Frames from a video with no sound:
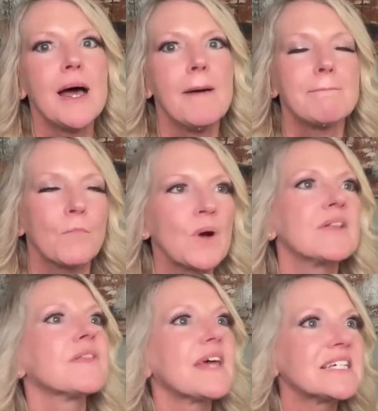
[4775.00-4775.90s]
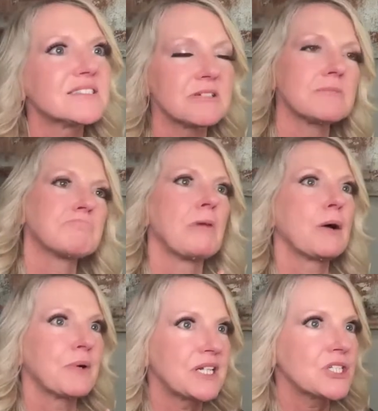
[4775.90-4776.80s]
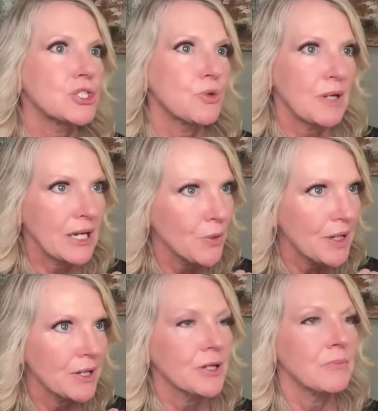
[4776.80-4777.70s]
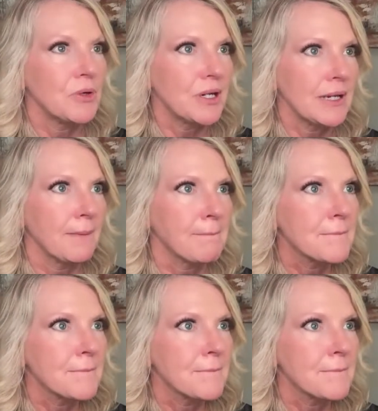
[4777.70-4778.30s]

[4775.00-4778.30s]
one of the things that I wanted to do when I created a community